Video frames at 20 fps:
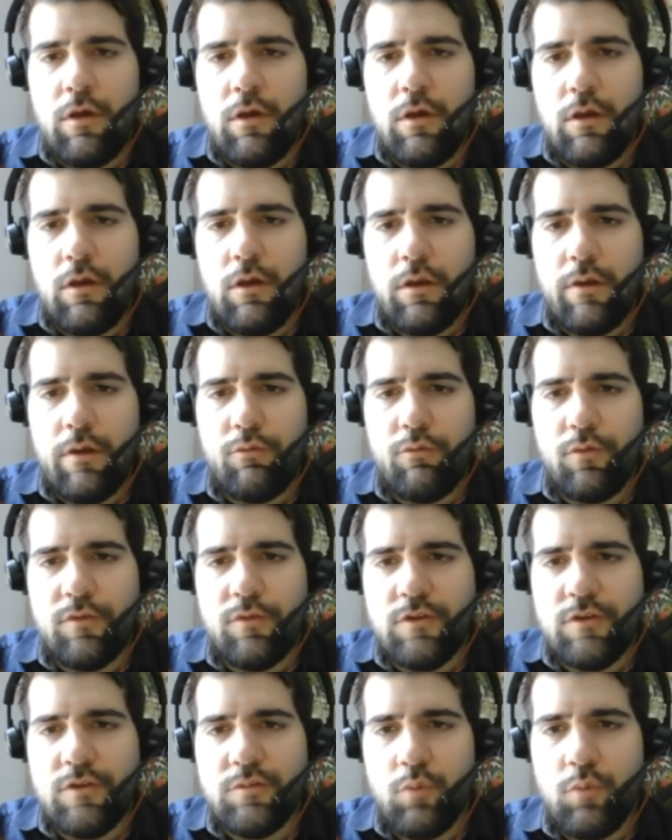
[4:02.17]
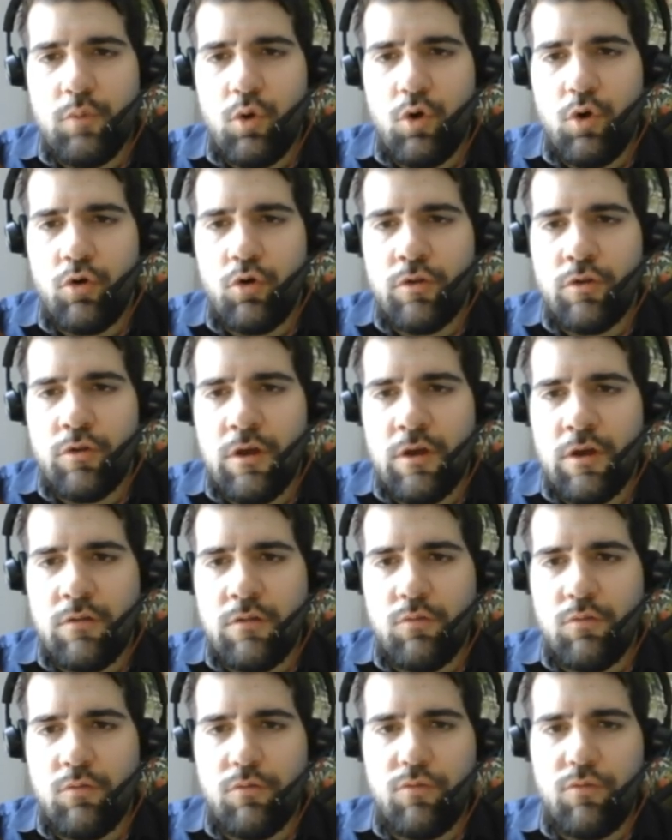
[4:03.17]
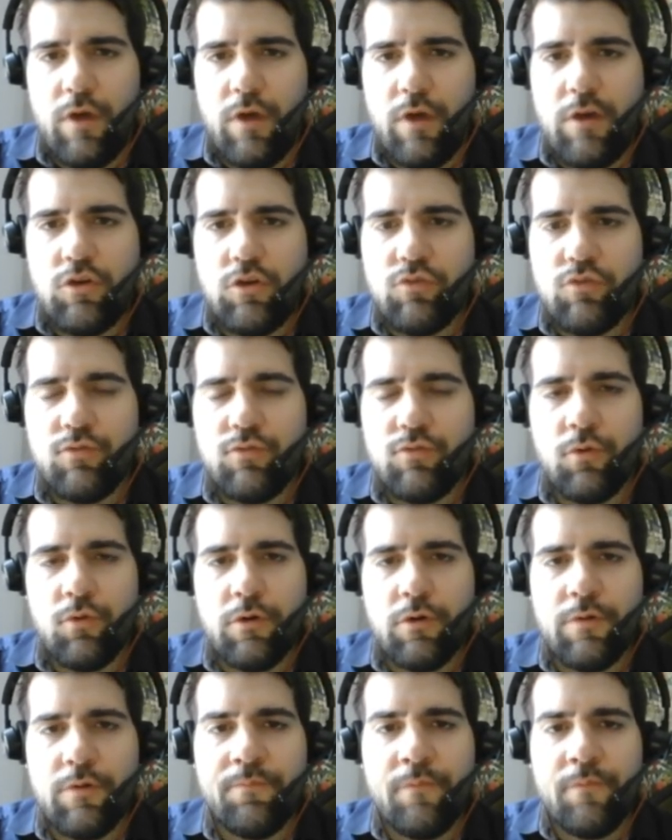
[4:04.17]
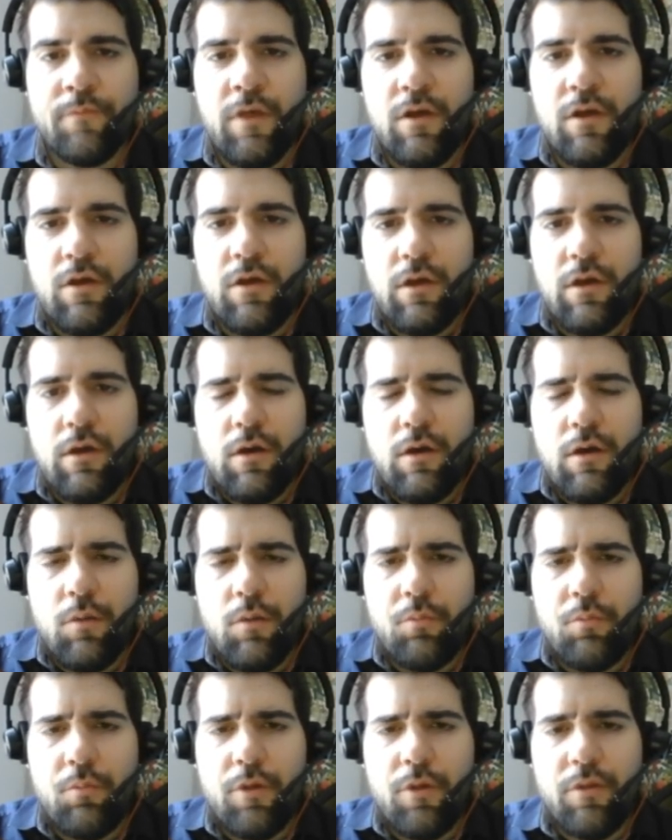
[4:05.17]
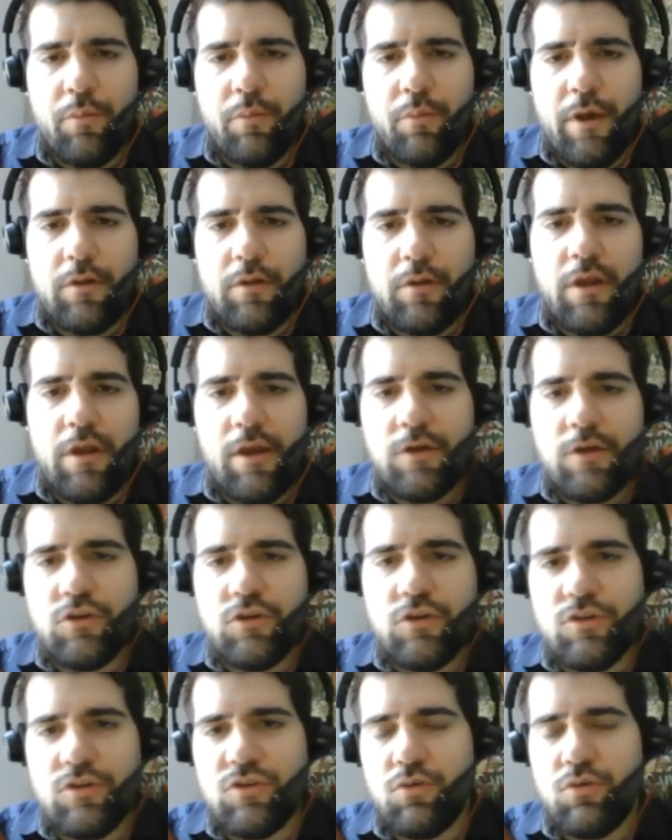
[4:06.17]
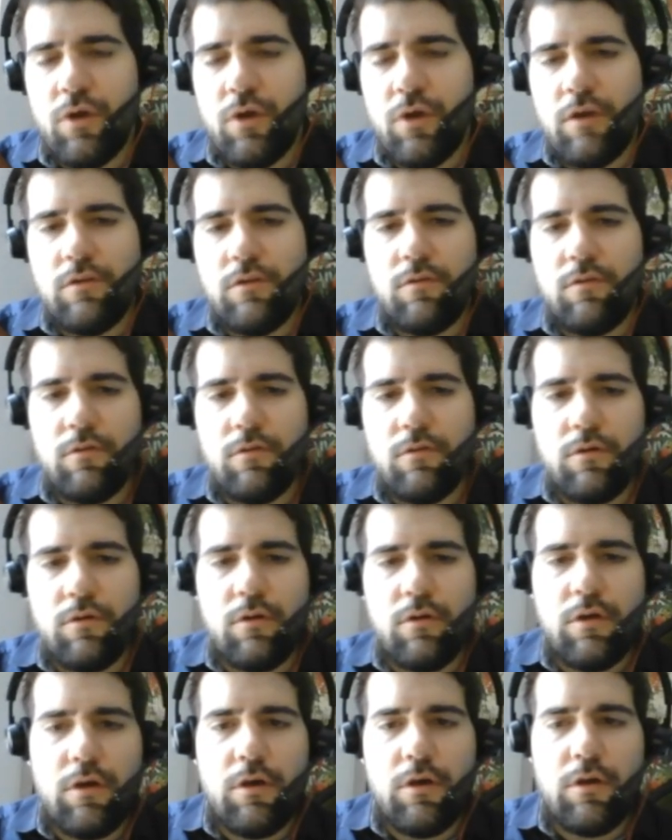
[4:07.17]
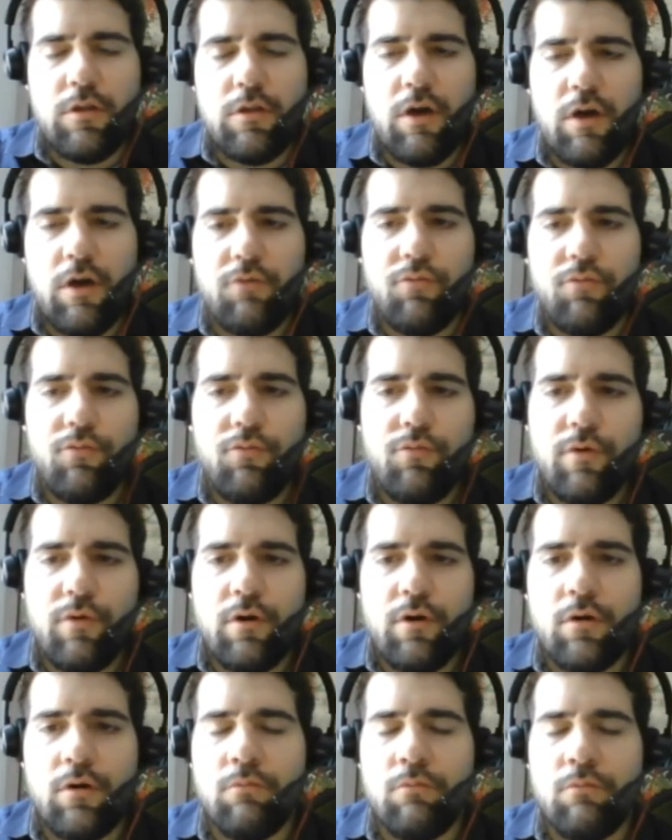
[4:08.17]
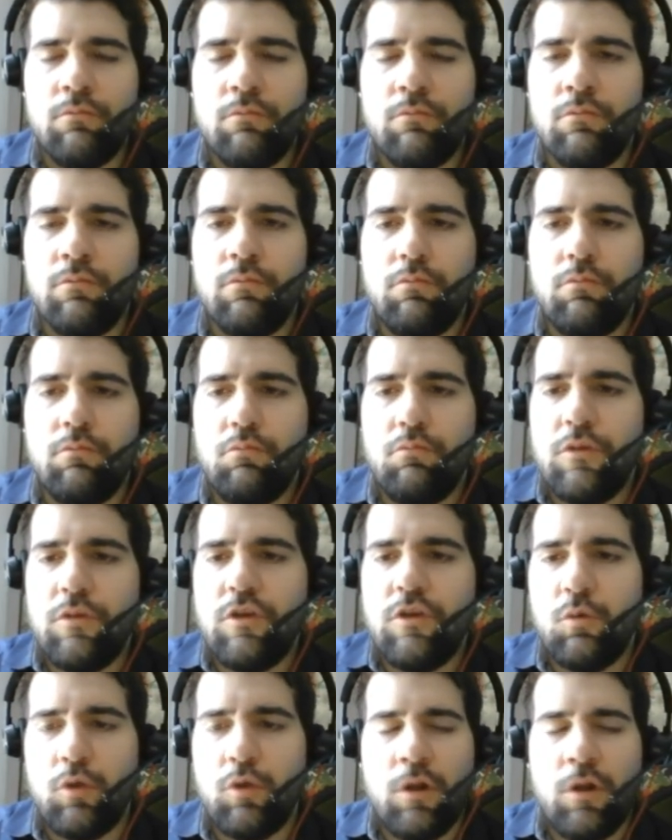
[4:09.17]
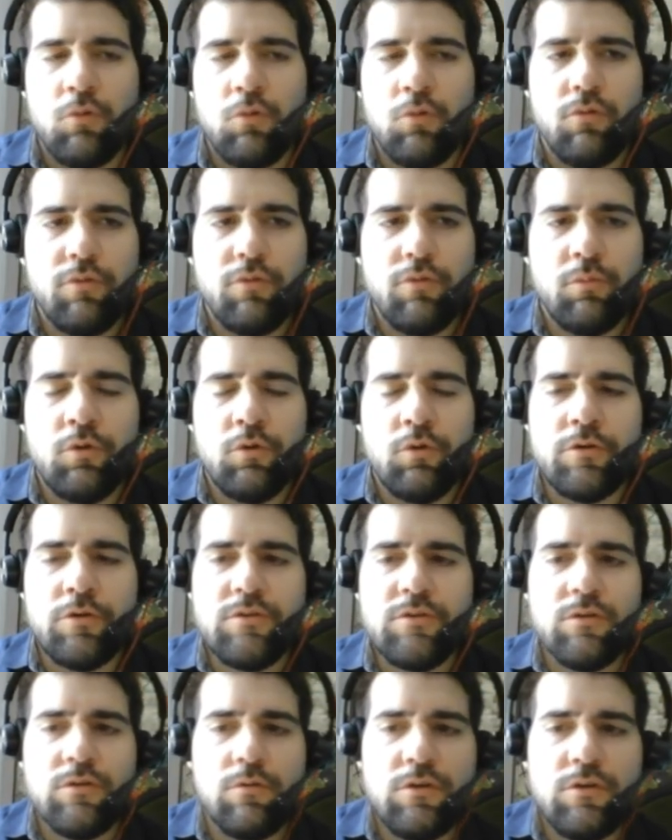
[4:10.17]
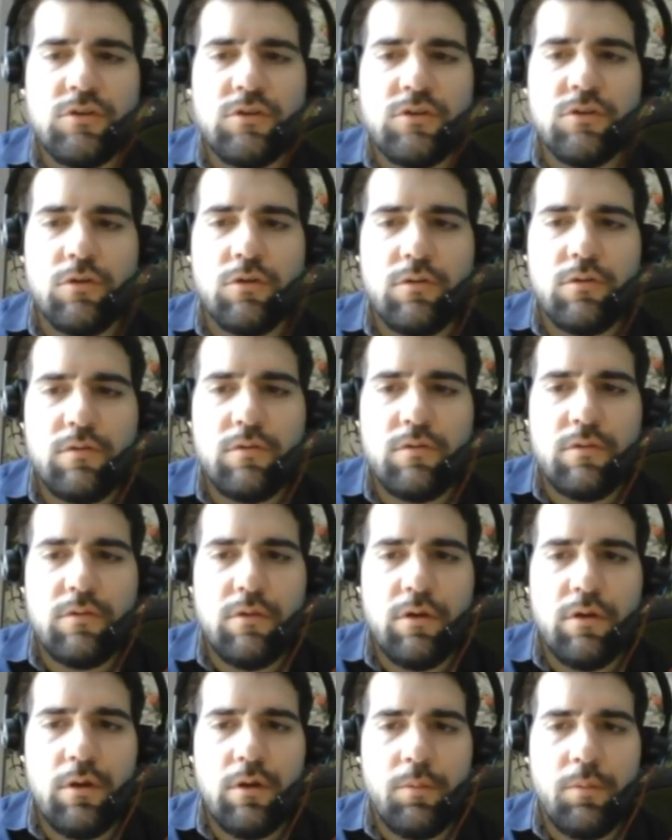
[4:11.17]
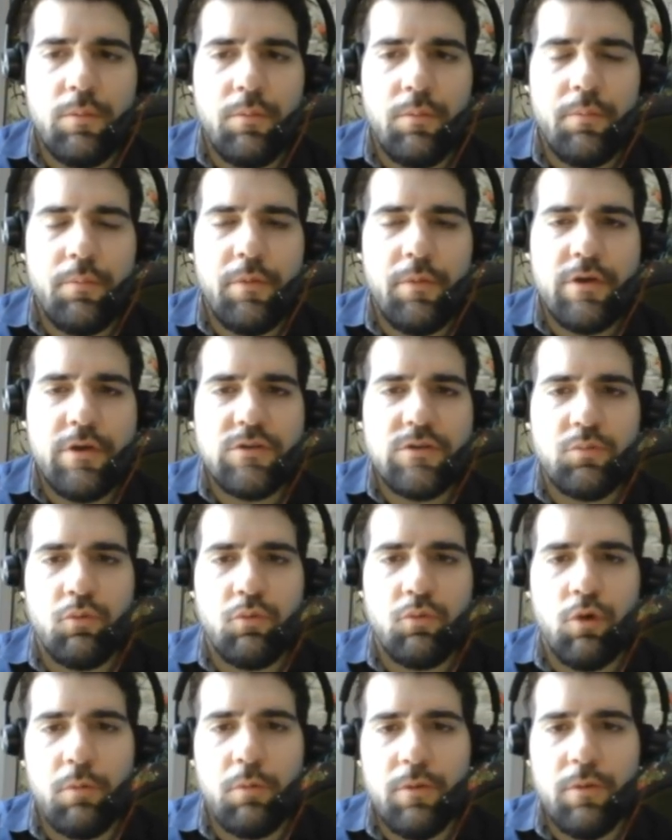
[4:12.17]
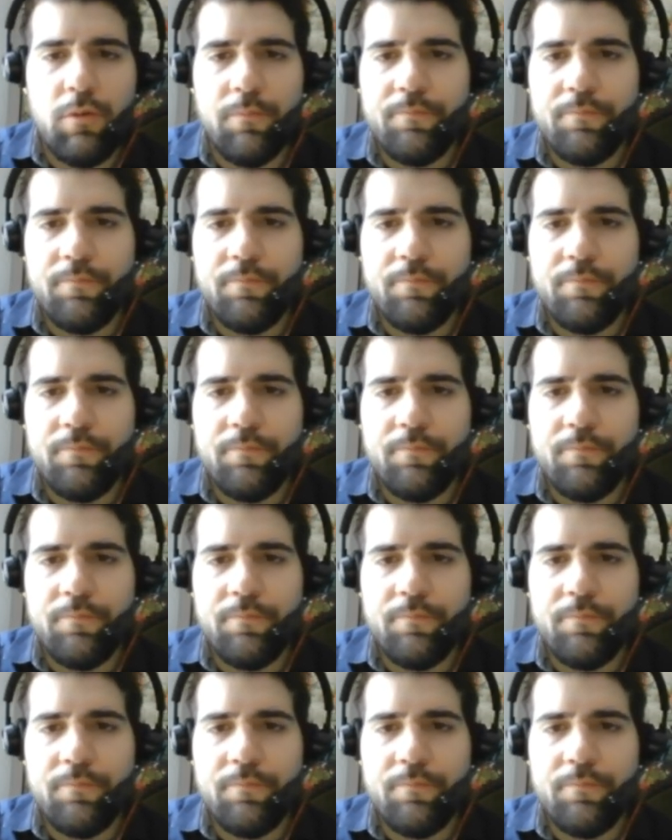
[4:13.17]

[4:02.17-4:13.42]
live with this pawn and with h4. But apparently I could just trade enough material out of the board, so it's not the biggest problem.